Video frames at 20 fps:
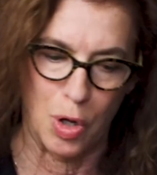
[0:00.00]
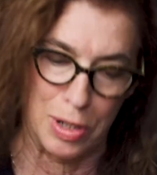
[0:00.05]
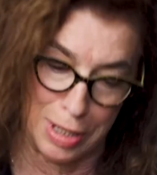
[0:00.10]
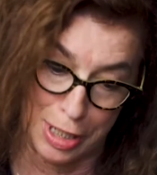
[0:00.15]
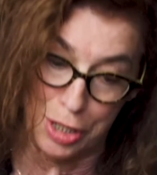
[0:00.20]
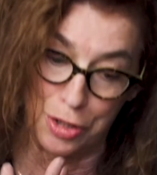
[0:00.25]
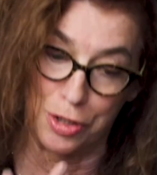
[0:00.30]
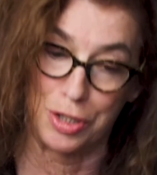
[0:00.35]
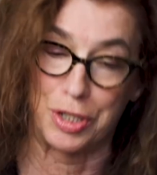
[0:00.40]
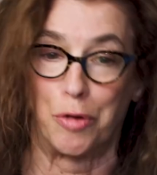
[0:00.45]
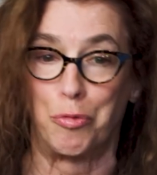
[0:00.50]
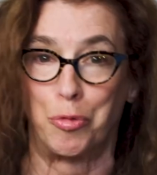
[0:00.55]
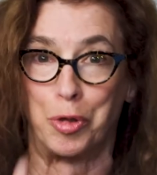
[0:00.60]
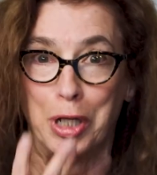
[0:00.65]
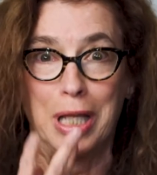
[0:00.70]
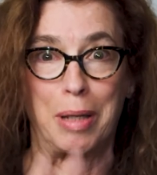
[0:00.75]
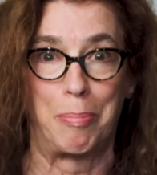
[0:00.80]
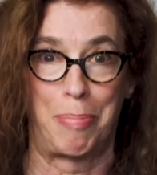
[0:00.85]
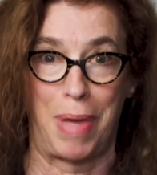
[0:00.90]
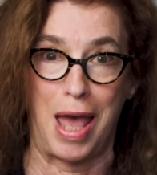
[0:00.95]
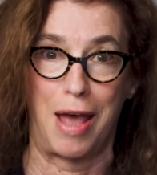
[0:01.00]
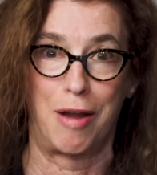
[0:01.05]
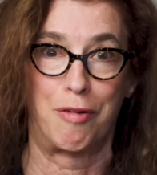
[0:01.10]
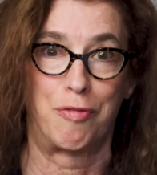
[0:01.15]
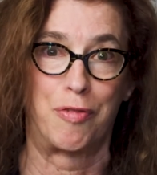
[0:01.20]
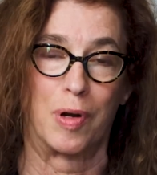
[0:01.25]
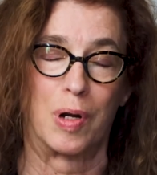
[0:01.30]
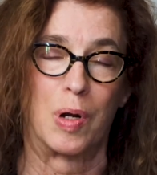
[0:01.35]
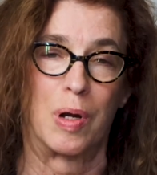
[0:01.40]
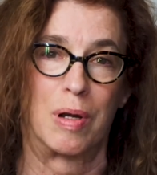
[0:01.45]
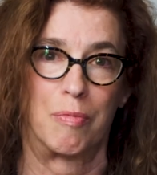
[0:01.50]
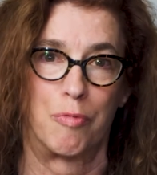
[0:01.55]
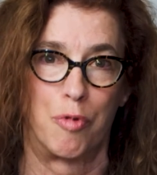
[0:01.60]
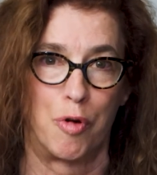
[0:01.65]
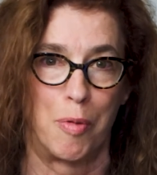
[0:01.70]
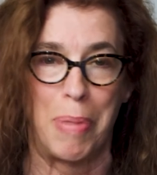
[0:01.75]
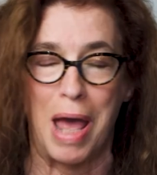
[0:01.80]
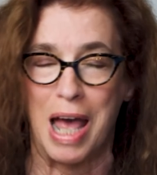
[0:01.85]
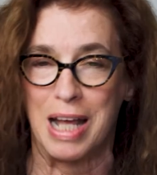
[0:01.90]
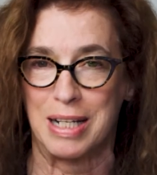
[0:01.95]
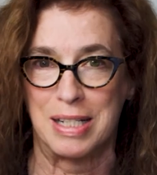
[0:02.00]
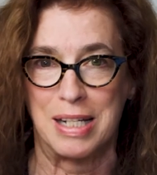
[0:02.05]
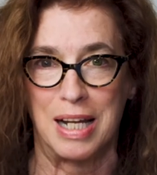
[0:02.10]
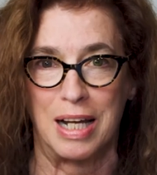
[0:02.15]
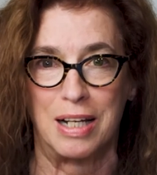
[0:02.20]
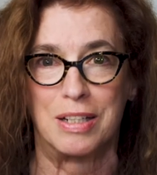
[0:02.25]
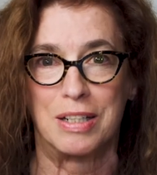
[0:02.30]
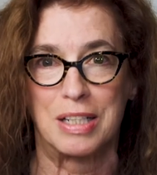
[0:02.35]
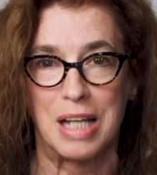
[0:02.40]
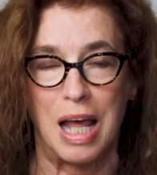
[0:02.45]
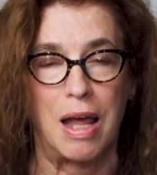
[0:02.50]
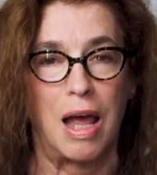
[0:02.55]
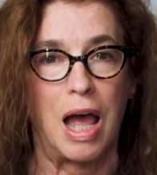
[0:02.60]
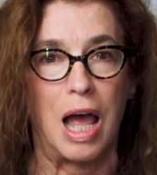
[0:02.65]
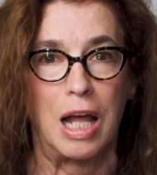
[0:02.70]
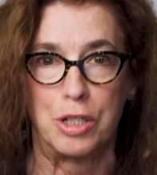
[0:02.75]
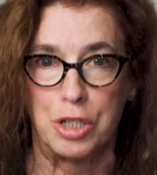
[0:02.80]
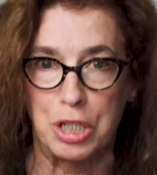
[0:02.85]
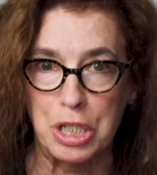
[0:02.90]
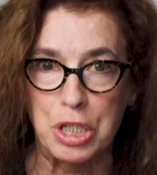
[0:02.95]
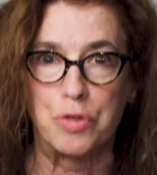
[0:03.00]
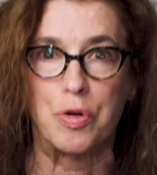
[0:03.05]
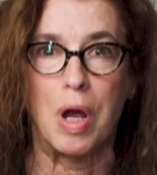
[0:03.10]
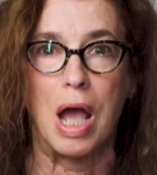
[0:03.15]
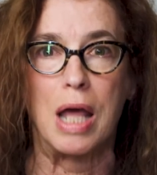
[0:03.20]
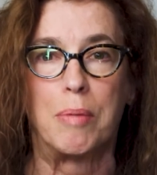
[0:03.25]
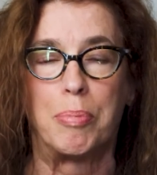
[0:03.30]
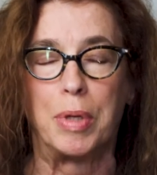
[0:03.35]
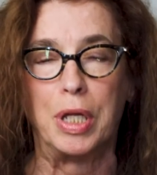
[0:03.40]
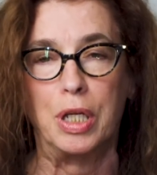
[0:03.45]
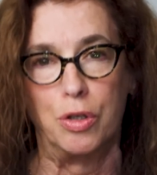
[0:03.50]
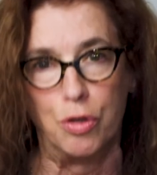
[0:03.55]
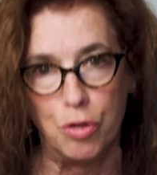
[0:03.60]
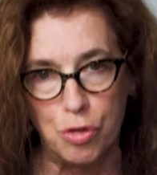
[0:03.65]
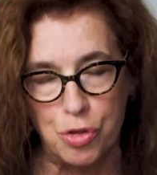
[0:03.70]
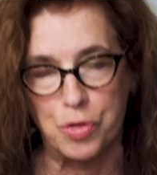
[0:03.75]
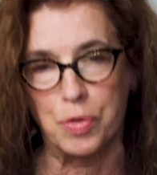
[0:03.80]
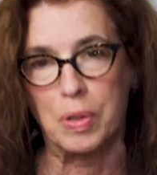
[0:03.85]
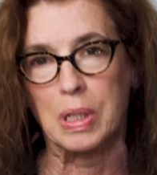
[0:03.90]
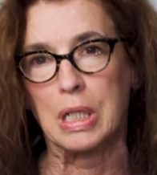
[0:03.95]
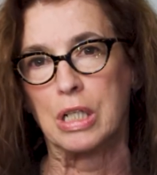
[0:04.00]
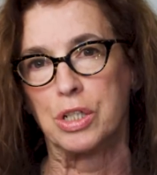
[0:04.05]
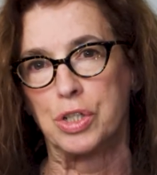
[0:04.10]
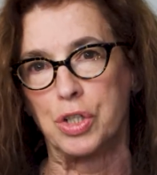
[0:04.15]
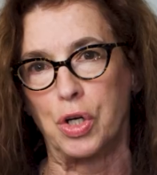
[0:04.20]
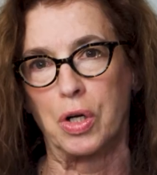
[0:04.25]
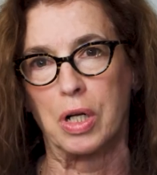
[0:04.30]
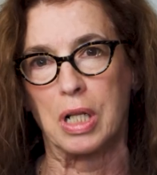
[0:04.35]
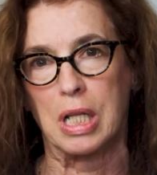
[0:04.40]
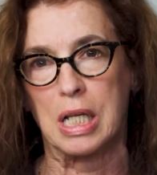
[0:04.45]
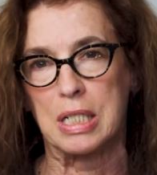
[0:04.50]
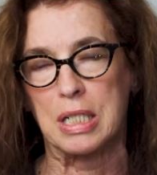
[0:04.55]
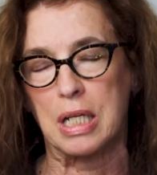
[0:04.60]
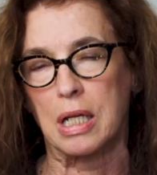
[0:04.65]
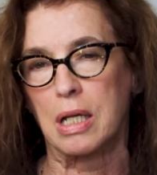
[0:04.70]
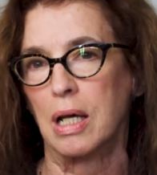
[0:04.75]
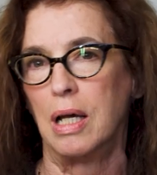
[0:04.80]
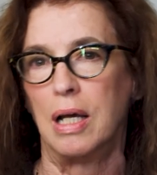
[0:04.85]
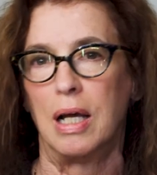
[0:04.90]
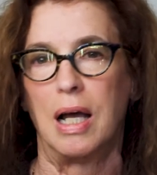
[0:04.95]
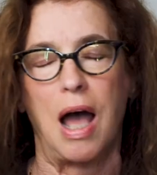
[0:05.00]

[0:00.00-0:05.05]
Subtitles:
tears are really bad for pastels. I just try to be neutral and journalistic.